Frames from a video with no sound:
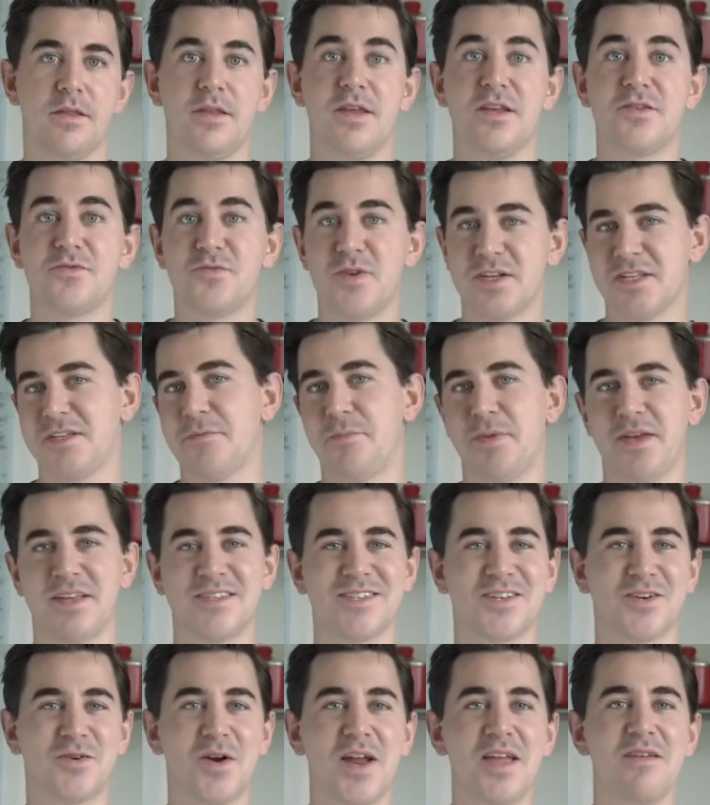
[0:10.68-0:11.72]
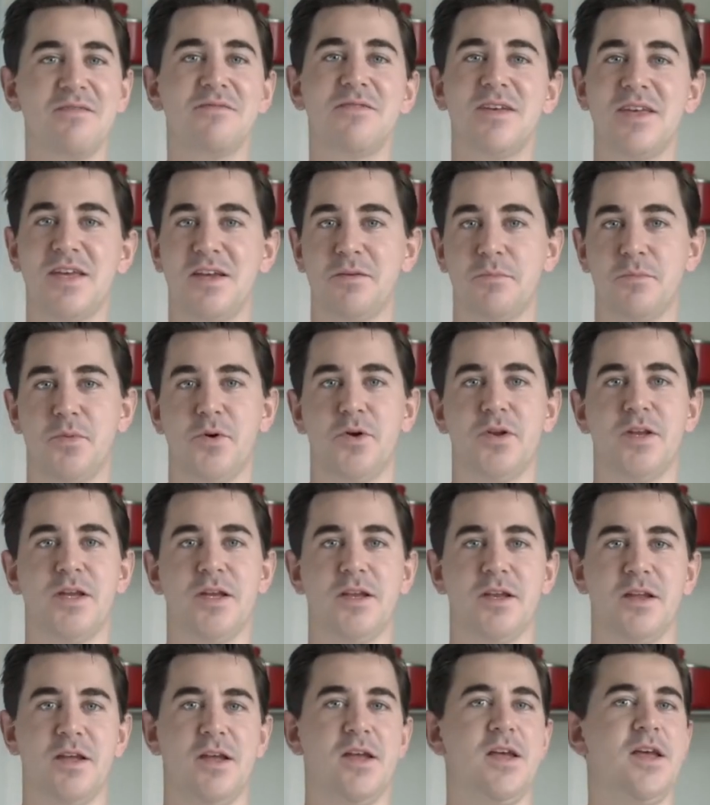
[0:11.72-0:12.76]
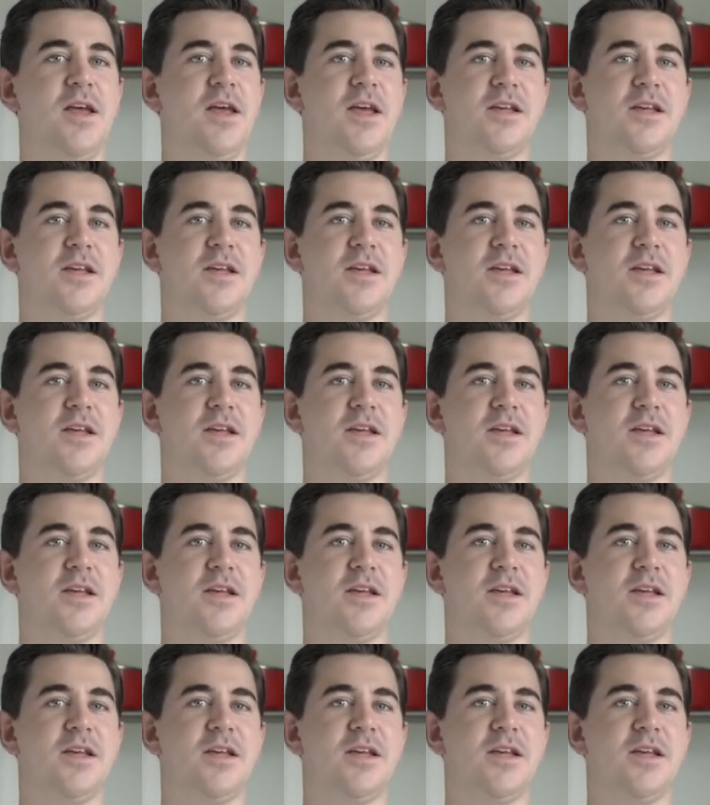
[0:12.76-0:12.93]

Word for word: This recipe is a great vegan pudding.